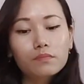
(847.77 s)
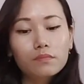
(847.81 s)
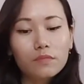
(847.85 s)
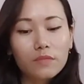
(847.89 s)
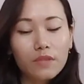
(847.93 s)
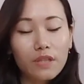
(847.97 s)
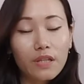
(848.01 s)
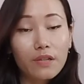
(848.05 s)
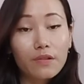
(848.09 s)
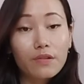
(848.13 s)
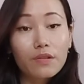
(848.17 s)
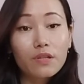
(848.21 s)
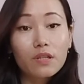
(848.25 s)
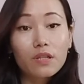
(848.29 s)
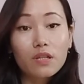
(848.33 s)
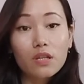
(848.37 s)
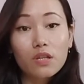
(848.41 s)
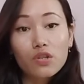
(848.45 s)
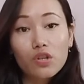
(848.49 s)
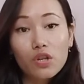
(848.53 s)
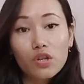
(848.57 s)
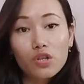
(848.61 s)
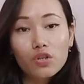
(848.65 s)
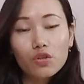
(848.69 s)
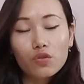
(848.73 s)
There is a
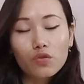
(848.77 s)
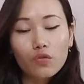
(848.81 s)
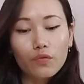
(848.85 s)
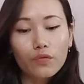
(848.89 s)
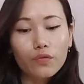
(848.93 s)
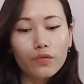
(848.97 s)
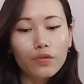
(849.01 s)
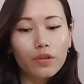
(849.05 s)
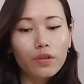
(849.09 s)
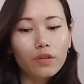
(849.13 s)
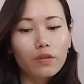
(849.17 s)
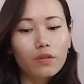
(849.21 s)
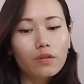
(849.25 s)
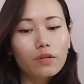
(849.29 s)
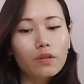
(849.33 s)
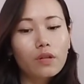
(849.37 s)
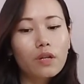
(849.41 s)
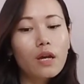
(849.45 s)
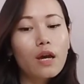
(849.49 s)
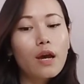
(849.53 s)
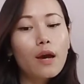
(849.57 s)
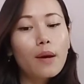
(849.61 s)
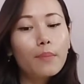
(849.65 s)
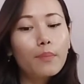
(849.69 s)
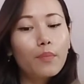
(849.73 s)
suggestion over there.
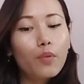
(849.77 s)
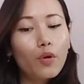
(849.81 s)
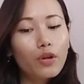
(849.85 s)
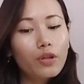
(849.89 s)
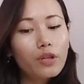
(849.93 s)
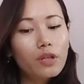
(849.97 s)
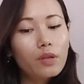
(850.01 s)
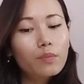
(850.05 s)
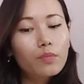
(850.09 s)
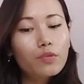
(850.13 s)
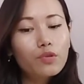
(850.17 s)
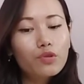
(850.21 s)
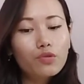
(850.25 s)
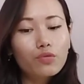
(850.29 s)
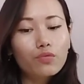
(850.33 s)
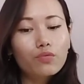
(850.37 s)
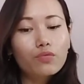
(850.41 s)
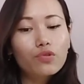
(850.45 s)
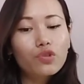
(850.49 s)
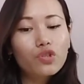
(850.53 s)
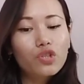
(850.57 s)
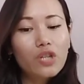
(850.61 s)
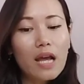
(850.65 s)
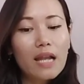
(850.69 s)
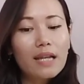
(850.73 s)
Point number 2,
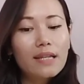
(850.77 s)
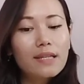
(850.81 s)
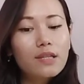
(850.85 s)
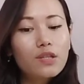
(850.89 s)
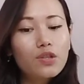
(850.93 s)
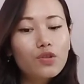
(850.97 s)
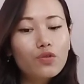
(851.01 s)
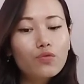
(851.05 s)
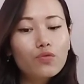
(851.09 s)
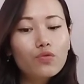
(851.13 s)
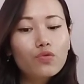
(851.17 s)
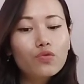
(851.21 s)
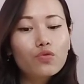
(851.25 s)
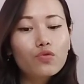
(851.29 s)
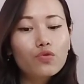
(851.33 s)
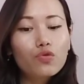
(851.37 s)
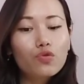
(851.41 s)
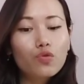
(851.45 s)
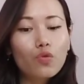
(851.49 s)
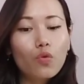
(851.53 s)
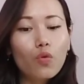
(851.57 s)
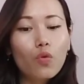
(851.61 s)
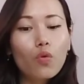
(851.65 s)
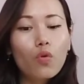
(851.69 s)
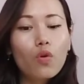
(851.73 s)
shall is used to
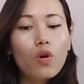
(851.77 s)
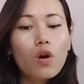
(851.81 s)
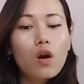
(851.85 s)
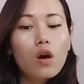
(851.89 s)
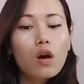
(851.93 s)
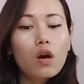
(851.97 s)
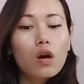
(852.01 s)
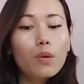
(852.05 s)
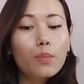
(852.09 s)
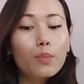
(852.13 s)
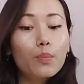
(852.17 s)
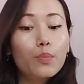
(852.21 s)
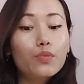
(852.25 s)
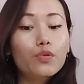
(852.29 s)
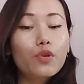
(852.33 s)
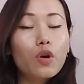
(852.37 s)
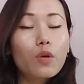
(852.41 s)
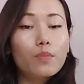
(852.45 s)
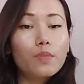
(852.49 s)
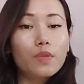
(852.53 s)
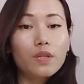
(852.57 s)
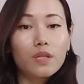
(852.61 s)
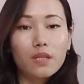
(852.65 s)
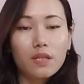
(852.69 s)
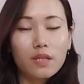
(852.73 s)
show
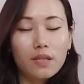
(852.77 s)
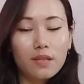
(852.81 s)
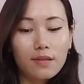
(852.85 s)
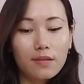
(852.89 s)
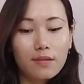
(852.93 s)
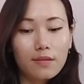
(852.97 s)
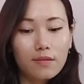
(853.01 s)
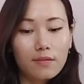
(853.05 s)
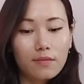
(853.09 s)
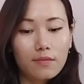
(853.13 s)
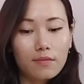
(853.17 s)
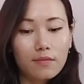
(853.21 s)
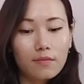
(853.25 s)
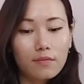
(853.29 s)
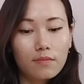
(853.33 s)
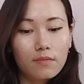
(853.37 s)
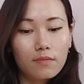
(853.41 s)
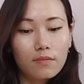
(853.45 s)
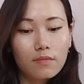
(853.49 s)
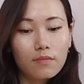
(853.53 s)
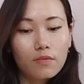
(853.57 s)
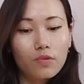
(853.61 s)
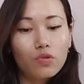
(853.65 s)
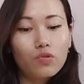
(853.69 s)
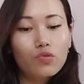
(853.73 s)
promise.
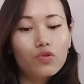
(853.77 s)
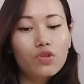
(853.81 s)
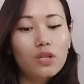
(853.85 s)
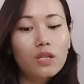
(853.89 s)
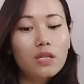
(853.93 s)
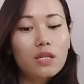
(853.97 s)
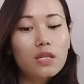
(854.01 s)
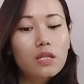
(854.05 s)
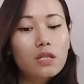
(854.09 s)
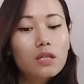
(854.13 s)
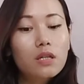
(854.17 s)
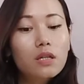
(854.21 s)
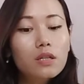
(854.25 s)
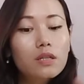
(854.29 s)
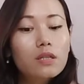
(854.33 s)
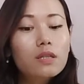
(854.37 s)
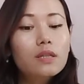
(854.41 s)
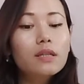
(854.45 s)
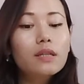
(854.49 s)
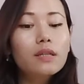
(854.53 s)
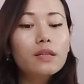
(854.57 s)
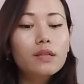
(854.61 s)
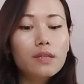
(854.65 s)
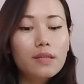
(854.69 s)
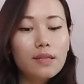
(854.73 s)
You shall
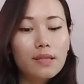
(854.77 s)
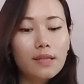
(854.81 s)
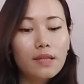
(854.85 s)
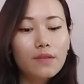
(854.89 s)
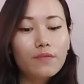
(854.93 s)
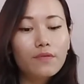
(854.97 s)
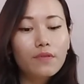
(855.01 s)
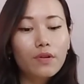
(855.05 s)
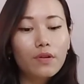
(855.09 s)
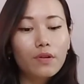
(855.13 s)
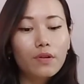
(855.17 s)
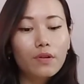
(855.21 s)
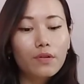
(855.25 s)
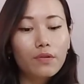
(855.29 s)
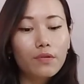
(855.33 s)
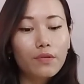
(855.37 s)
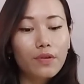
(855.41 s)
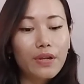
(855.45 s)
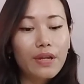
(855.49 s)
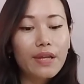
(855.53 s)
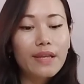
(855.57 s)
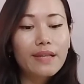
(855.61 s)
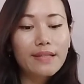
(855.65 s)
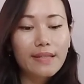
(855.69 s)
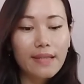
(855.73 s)
certainly receive a
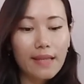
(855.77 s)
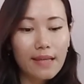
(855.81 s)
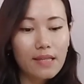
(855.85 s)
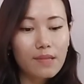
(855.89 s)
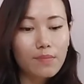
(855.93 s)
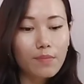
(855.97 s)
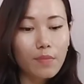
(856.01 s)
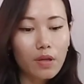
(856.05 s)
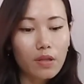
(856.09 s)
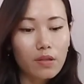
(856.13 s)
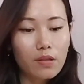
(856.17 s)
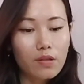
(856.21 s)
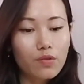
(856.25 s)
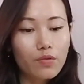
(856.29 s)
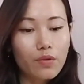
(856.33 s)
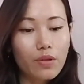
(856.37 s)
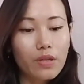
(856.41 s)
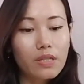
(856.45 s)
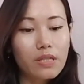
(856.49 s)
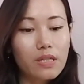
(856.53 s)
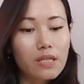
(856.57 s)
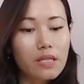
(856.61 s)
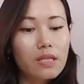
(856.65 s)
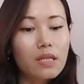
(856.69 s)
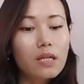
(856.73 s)
raise next month. So
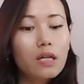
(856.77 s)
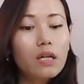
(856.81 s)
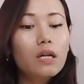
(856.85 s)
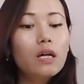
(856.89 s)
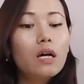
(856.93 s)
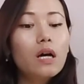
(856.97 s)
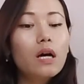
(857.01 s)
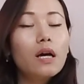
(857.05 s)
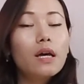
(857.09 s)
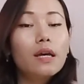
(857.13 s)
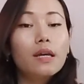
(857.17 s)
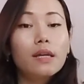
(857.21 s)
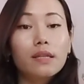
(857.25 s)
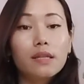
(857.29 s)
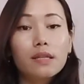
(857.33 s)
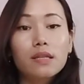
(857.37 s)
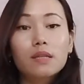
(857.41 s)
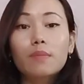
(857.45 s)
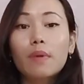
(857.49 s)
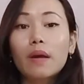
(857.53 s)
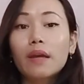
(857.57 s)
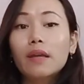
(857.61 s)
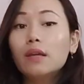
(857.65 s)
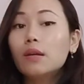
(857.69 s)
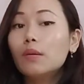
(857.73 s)
it is
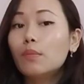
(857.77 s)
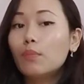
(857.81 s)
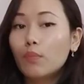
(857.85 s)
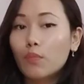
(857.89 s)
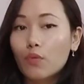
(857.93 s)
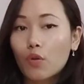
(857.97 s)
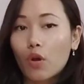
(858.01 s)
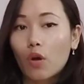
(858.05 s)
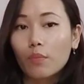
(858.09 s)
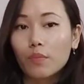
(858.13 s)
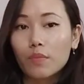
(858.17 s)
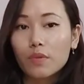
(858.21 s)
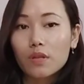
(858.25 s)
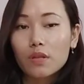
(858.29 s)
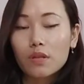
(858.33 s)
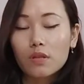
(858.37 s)
my promise.